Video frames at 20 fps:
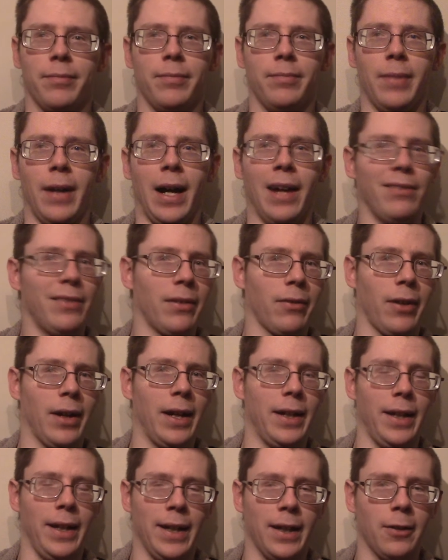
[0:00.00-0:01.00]
I've never
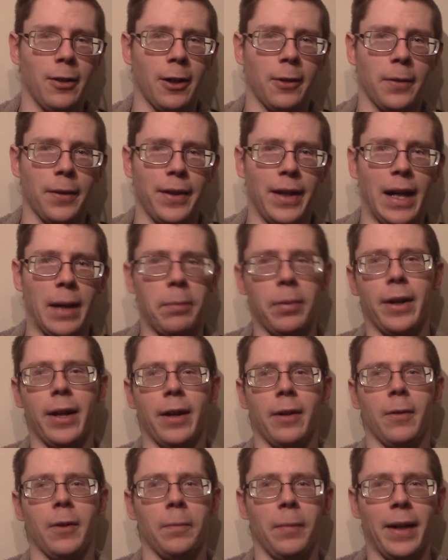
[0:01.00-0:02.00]
had any luck with the
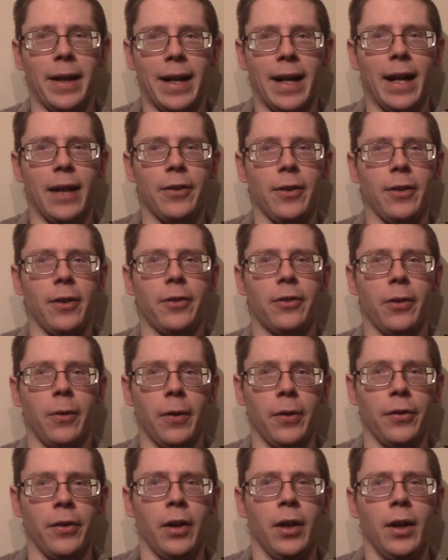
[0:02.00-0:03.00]
applicator with my cats. I just
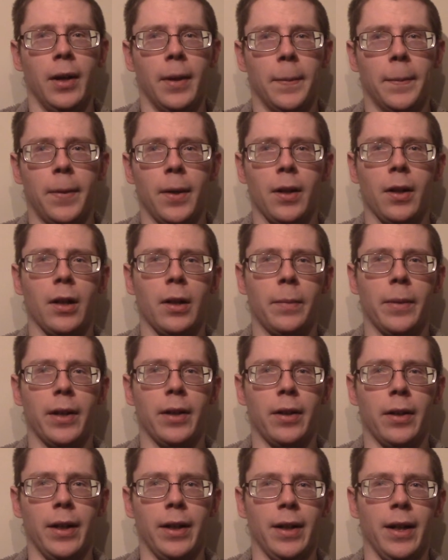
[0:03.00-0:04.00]
always put a little bit
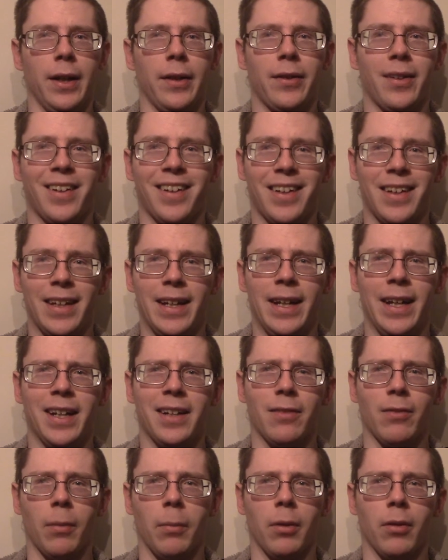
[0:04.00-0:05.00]
on a nice, clean
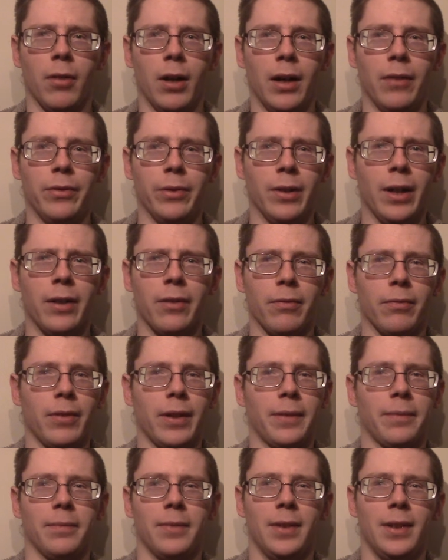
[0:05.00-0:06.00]
rubber glove. Do not,
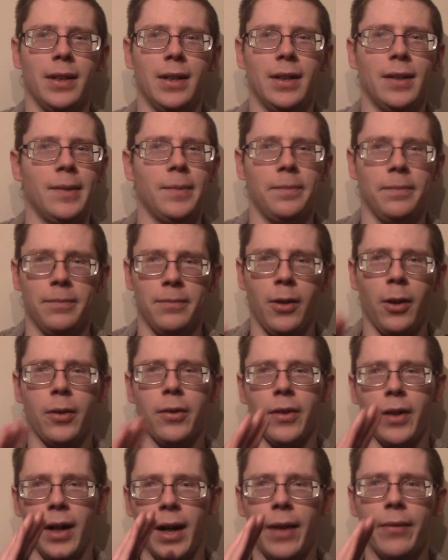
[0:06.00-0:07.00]
like,
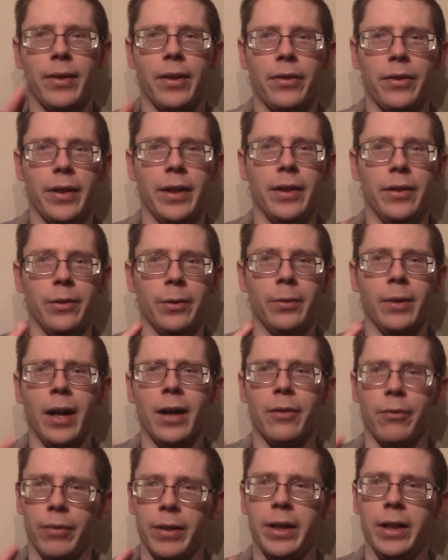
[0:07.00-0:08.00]
folks, obviously, do
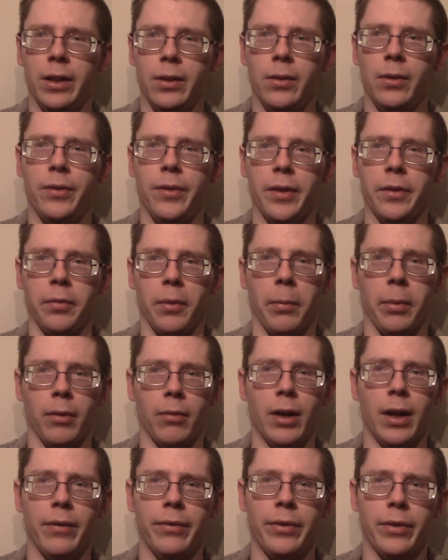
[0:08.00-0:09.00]
not reuse these rubber
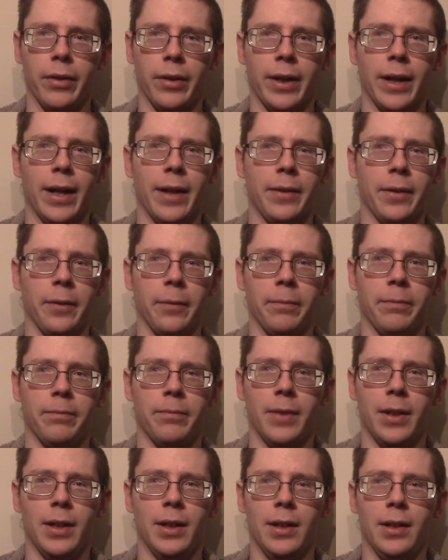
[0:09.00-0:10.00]
gloves, okay? They're
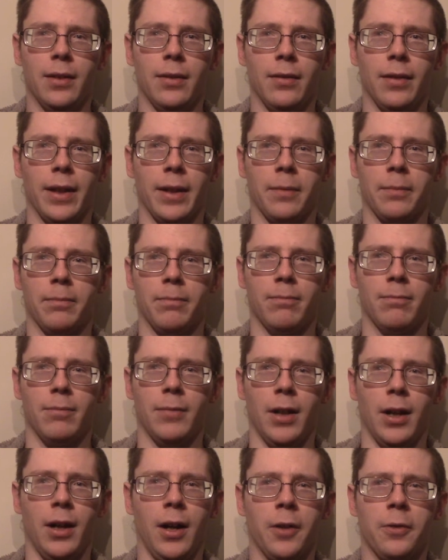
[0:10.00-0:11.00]
like
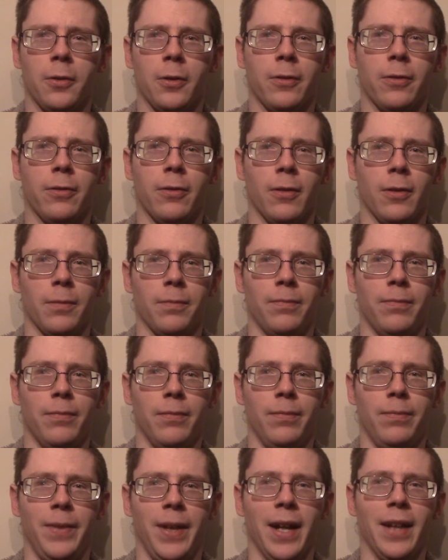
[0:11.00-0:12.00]
100 for
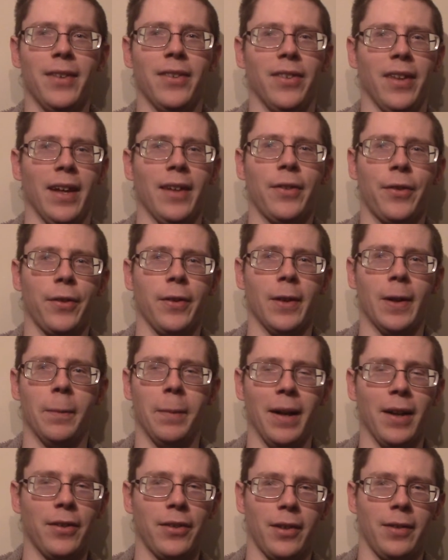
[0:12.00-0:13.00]
10 cents,
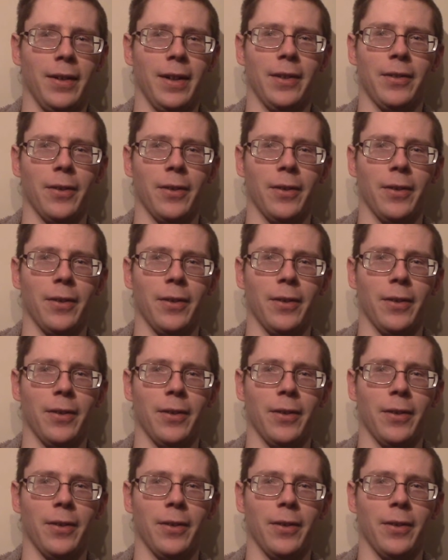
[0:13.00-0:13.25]
basically.